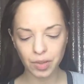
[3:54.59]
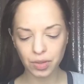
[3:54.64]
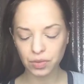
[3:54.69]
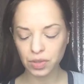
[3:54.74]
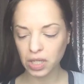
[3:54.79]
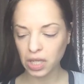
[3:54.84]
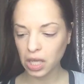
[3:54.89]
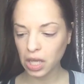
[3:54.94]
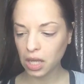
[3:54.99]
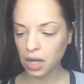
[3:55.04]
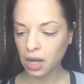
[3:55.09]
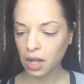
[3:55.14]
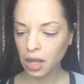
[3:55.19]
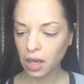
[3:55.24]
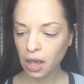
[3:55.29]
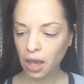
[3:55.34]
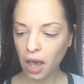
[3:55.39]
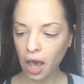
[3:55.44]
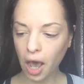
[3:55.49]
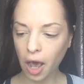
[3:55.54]
using it.
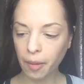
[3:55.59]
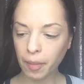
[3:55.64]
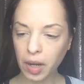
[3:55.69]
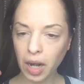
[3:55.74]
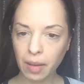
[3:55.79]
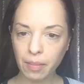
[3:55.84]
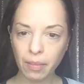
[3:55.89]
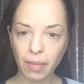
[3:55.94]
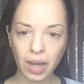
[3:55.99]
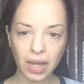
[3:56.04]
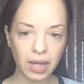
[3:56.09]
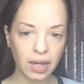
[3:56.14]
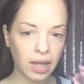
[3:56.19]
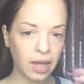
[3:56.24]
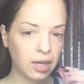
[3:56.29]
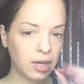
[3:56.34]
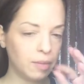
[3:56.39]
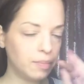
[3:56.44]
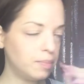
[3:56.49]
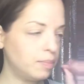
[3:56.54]
And I might
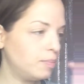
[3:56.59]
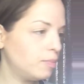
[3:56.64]
end up